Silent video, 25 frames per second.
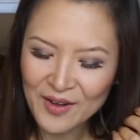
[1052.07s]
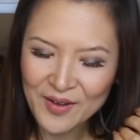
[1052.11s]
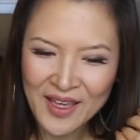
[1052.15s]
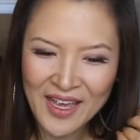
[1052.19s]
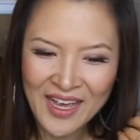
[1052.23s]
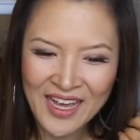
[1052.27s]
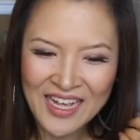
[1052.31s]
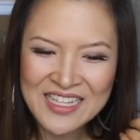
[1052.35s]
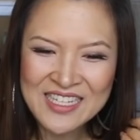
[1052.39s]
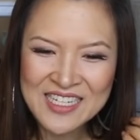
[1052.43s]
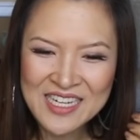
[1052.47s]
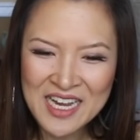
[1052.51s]

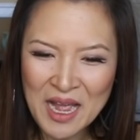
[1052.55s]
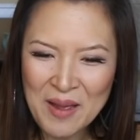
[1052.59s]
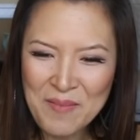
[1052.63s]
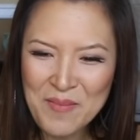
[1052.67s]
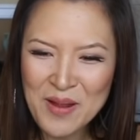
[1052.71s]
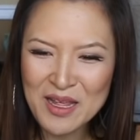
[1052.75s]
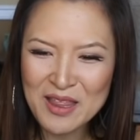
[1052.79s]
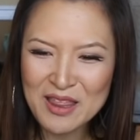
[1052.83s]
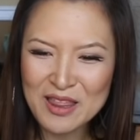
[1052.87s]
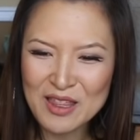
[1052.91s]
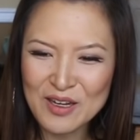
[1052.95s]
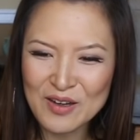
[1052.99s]
Okay, it's
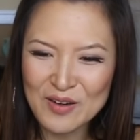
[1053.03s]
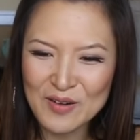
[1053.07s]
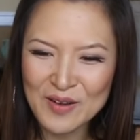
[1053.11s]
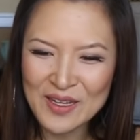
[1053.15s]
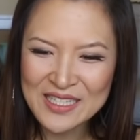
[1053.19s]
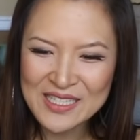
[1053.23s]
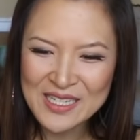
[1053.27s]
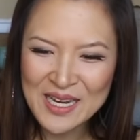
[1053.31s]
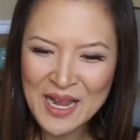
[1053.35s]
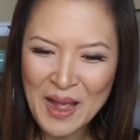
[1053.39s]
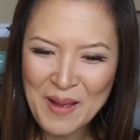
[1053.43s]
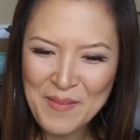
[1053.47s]
coming through.
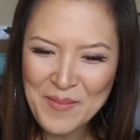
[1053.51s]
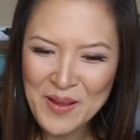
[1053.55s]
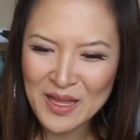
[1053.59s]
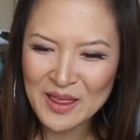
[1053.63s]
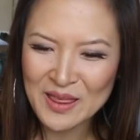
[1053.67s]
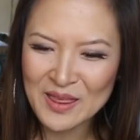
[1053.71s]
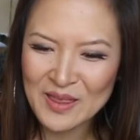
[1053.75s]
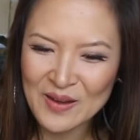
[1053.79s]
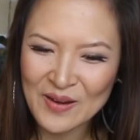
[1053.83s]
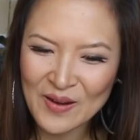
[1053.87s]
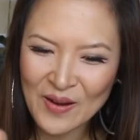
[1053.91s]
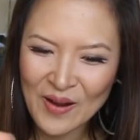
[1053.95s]
It's coming
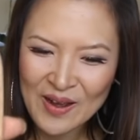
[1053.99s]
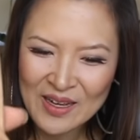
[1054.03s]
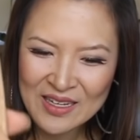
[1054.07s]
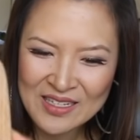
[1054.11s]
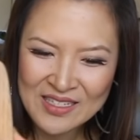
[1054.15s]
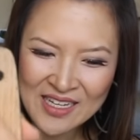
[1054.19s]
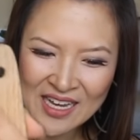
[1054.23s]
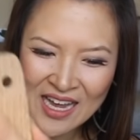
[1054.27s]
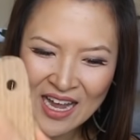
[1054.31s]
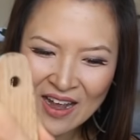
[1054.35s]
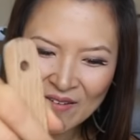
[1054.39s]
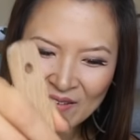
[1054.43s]
through.
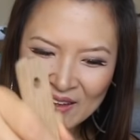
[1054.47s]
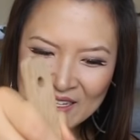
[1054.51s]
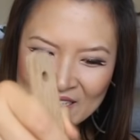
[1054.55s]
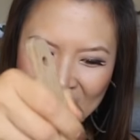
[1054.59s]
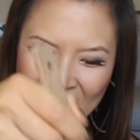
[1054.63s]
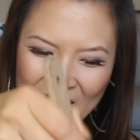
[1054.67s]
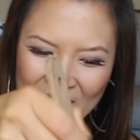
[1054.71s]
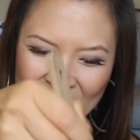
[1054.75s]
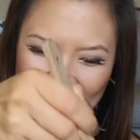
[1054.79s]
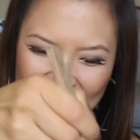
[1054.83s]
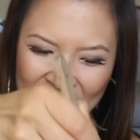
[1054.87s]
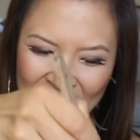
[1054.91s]
See how it's
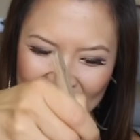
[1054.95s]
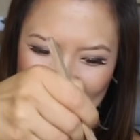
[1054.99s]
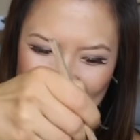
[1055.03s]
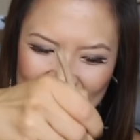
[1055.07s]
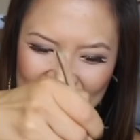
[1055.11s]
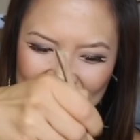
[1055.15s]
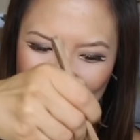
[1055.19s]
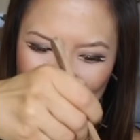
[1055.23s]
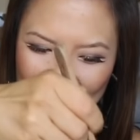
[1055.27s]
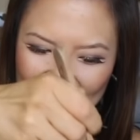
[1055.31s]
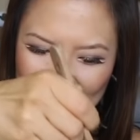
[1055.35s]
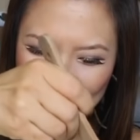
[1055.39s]
getting like
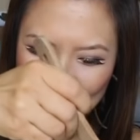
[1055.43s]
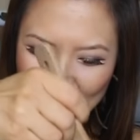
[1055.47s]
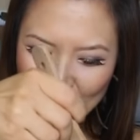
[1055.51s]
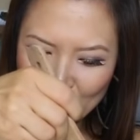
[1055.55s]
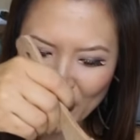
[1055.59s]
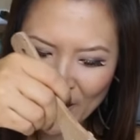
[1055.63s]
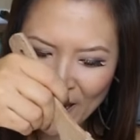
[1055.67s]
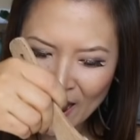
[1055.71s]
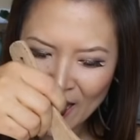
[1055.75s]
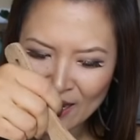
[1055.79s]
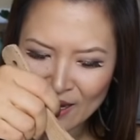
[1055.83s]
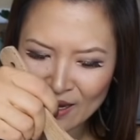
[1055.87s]
stuck to the
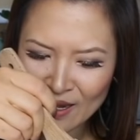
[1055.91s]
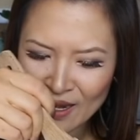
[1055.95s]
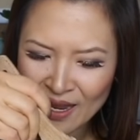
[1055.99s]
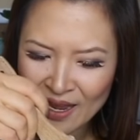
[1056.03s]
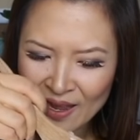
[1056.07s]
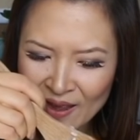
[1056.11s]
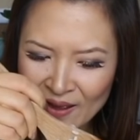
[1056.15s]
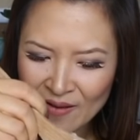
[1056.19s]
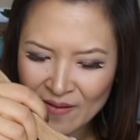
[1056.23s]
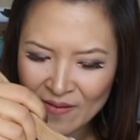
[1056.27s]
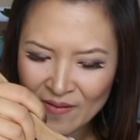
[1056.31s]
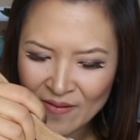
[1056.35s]
pan
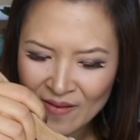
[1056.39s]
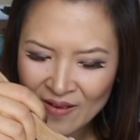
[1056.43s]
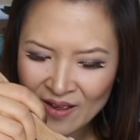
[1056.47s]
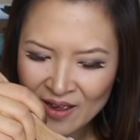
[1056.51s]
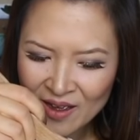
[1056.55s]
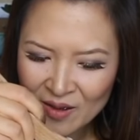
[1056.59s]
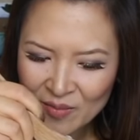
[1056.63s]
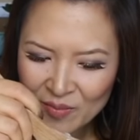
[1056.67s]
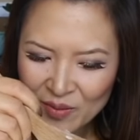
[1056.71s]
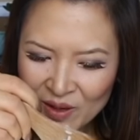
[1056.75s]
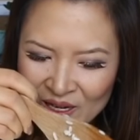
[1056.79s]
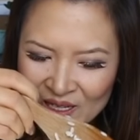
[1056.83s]
now?
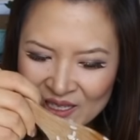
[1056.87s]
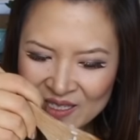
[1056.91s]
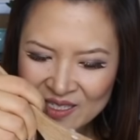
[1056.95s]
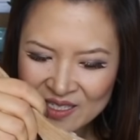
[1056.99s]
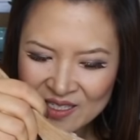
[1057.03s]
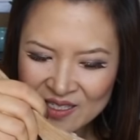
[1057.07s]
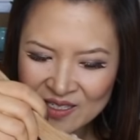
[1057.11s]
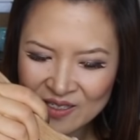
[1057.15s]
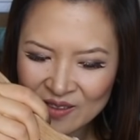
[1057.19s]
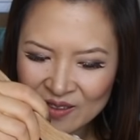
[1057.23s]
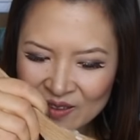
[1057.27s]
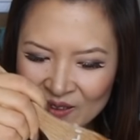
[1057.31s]
But it's
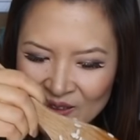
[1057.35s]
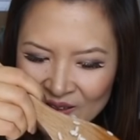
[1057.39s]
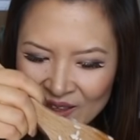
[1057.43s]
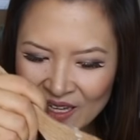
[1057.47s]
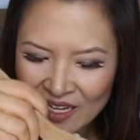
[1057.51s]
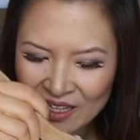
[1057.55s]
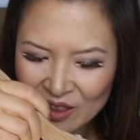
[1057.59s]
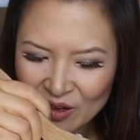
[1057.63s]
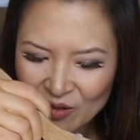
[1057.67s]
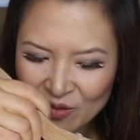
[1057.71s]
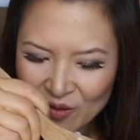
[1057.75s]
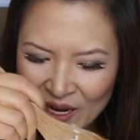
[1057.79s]
still,
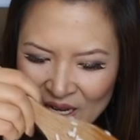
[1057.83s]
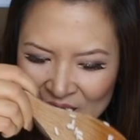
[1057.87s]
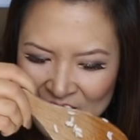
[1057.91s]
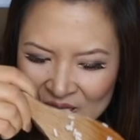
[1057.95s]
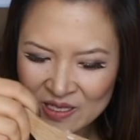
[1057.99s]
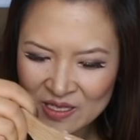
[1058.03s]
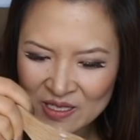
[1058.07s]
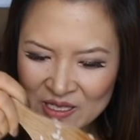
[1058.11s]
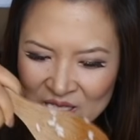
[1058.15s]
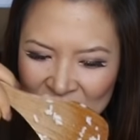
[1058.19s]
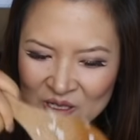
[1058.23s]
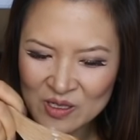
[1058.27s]
like the
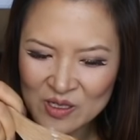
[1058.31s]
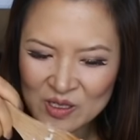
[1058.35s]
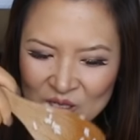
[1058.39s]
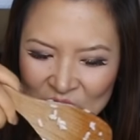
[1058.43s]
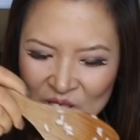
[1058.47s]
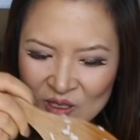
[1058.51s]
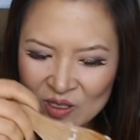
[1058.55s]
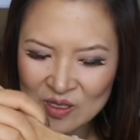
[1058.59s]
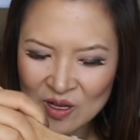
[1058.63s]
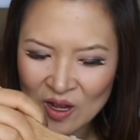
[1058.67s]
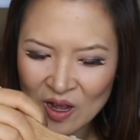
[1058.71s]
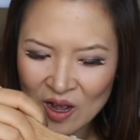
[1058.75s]
rice is still
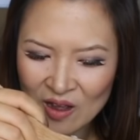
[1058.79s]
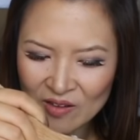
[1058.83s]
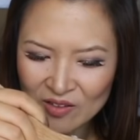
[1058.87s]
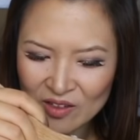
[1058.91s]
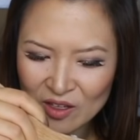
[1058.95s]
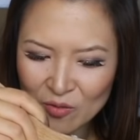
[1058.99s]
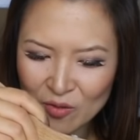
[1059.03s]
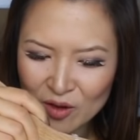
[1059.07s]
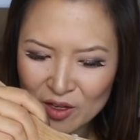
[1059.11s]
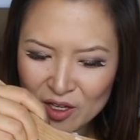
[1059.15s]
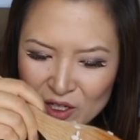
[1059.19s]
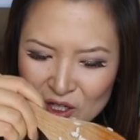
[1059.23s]

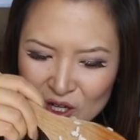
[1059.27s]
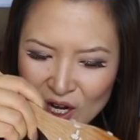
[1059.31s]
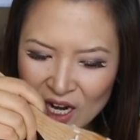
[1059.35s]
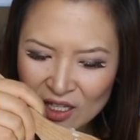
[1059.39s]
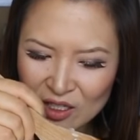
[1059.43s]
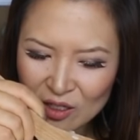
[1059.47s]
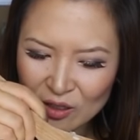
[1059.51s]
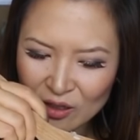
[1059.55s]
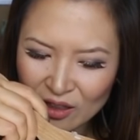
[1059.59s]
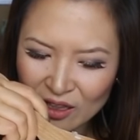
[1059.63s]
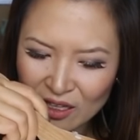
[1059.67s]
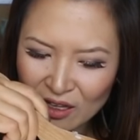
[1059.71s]
soft. And when you
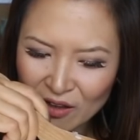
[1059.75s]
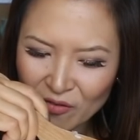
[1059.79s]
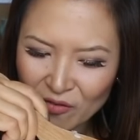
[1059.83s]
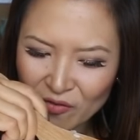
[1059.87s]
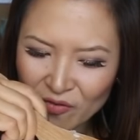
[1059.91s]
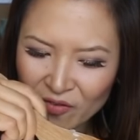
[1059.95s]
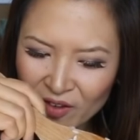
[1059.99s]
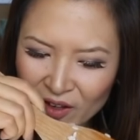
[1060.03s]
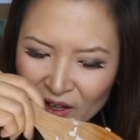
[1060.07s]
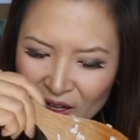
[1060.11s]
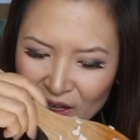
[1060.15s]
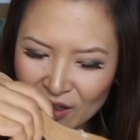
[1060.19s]
try to
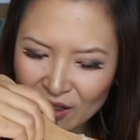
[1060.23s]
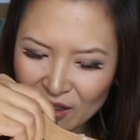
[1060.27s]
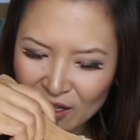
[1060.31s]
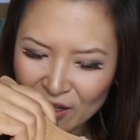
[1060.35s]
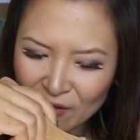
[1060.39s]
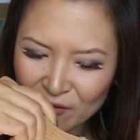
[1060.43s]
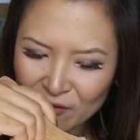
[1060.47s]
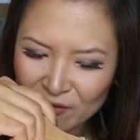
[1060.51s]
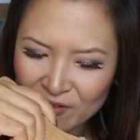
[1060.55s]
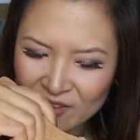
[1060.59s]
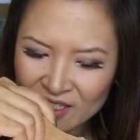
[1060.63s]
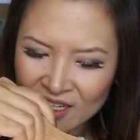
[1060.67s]
lift
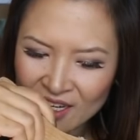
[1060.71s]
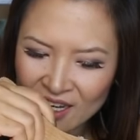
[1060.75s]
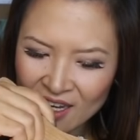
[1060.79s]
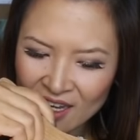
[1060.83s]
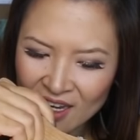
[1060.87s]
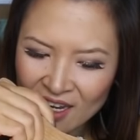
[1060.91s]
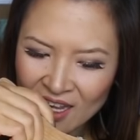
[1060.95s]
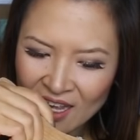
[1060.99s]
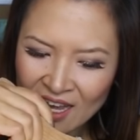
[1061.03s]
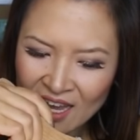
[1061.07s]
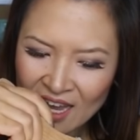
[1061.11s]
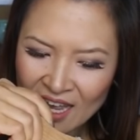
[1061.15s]

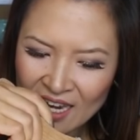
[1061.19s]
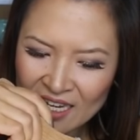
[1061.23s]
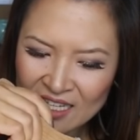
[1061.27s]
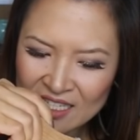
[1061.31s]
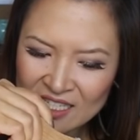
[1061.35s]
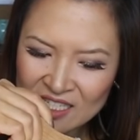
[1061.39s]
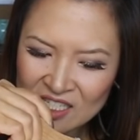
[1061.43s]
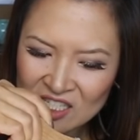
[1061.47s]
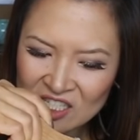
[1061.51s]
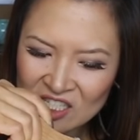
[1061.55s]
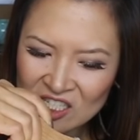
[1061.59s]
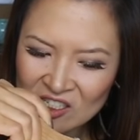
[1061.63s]
it, and
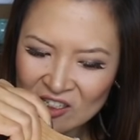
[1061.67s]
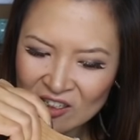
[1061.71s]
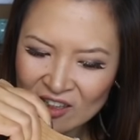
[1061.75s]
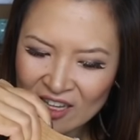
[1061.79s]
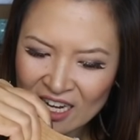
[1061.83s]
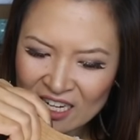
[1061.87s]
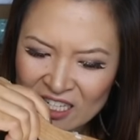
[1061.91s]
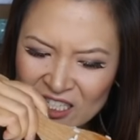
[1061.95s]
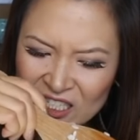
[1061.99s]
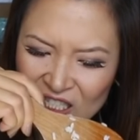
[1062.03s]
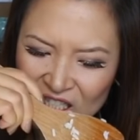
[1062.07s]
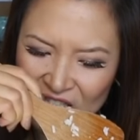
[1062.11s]
it's still
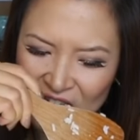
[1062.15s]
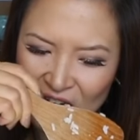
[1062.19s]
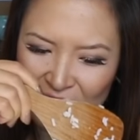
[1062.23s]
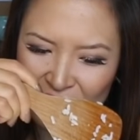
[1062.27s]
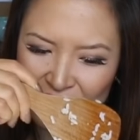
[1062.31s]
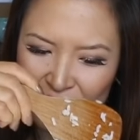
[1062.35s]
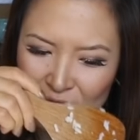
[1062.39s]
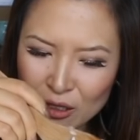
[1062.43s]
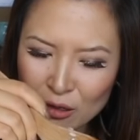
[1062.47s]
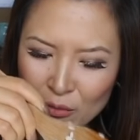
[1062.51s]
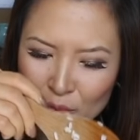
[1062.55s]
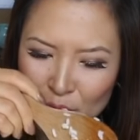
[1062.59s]
like
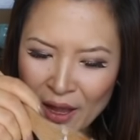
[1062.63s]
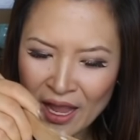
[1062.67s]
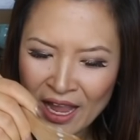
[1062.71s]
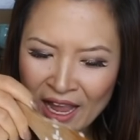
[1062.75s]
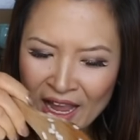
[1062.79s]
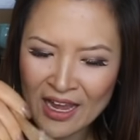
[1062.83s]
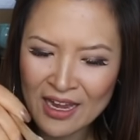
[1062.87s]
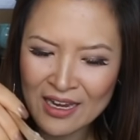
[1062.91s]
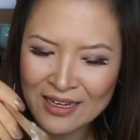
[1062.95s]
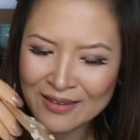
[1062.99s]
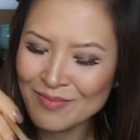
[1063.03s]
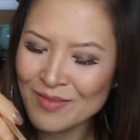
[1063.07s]
stuck to the
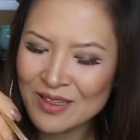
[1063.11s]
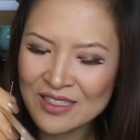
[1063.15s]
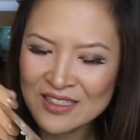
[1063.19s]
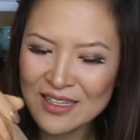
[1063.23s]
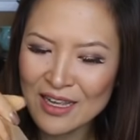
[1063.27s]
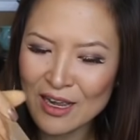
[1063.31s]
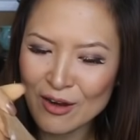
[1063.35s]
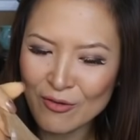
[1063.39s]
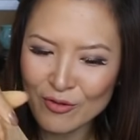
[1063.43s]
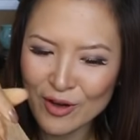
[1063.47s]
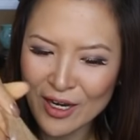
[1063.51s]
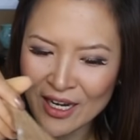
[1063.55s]
pan, it's
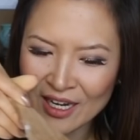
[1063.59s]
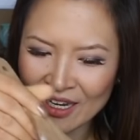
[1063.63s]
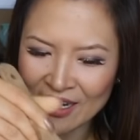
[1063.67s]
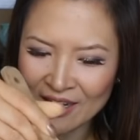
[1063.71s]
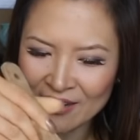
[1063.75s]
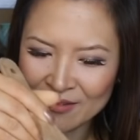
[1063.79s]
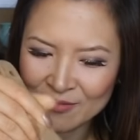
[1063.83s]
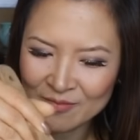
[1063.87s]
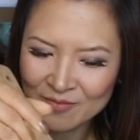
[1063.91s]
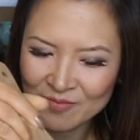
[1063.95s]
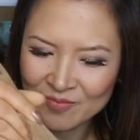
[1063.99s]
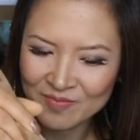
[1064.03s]
not ready.